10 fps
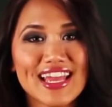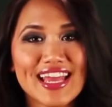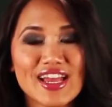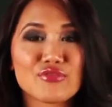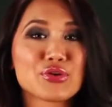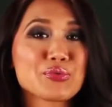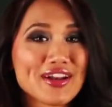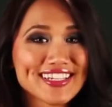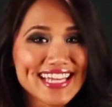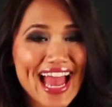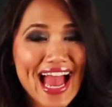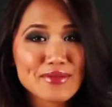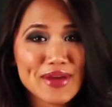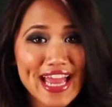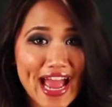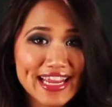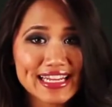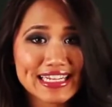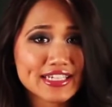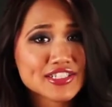If we wanted to add my height
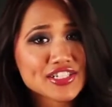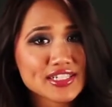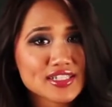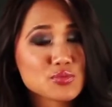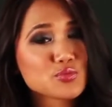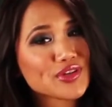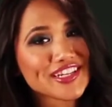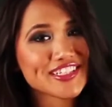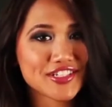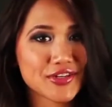in inches, we could do.